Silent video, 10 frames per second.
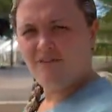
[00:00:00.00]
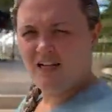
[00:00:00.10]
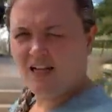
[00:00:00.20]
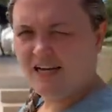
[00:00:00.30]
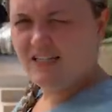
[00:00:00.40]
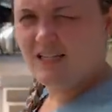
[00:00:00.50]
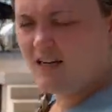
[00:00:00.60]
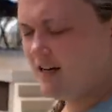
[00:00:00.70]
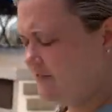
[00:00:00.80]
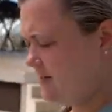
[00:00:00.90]
Vanilla iced
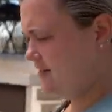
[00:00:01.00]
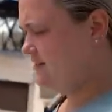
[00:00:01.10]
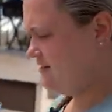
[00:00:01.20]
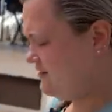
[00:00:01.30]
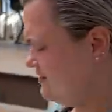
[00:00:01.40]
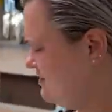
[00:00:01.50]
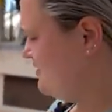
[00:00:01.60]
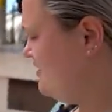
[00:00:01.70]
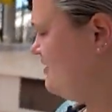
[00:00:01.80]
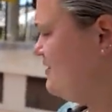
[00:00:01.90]
coffee
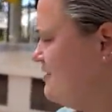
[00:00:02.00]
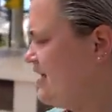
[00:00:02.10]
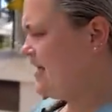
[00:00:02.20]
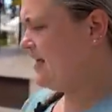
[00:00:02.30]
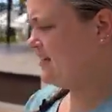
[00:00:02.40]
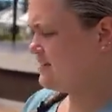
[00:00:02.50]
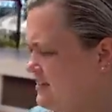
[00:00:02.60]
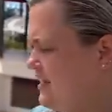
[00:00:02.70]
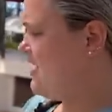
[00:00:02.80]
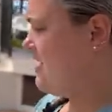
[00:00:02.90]
and
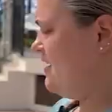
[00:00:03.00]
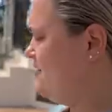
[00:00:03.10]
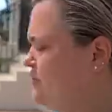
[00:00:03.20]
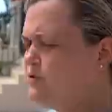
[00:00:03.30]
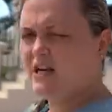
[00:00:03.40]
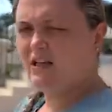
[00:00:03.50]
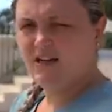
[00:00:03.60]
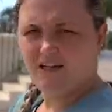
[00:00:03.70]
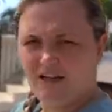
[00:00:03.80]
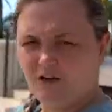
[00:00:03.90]
a
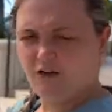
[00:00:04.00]
Nutella